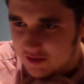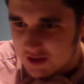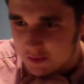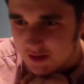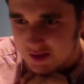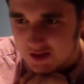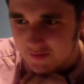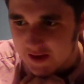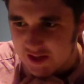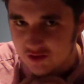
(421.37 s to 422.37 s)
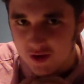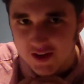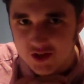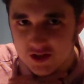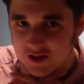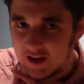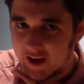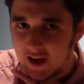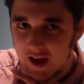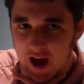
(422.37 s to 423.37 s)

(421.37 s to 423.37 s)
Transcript: responded to that straight it's just like,